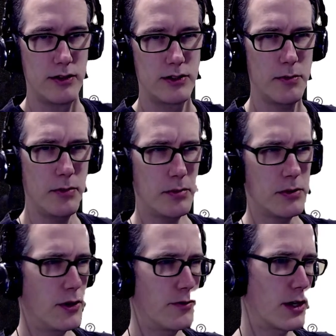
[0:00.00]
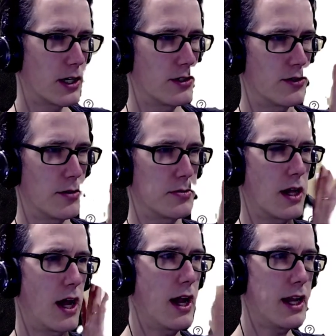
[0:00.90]
Some people know fraction strips.
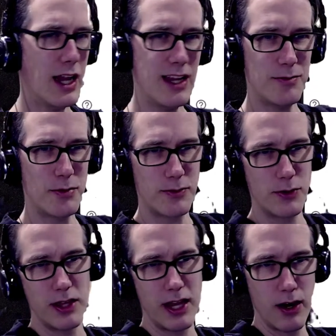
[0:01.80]
I kind of prefer the